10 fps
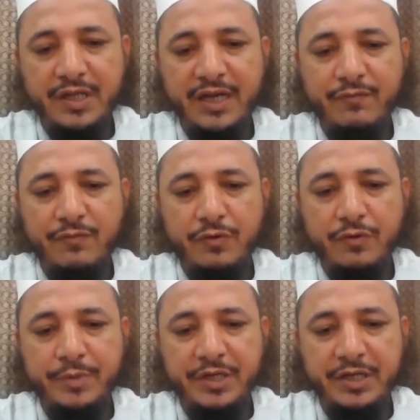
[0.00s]
I would
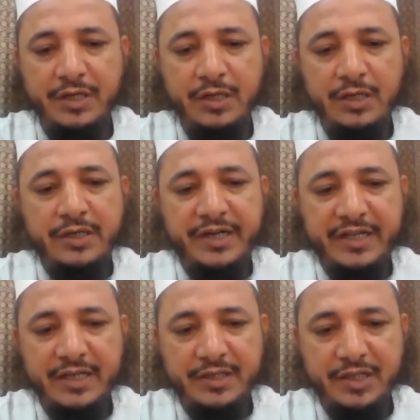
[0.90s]
be taking
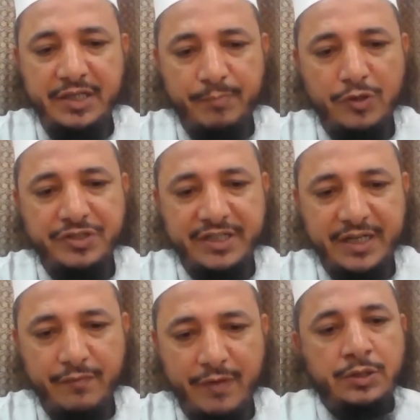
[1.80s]
this project as well.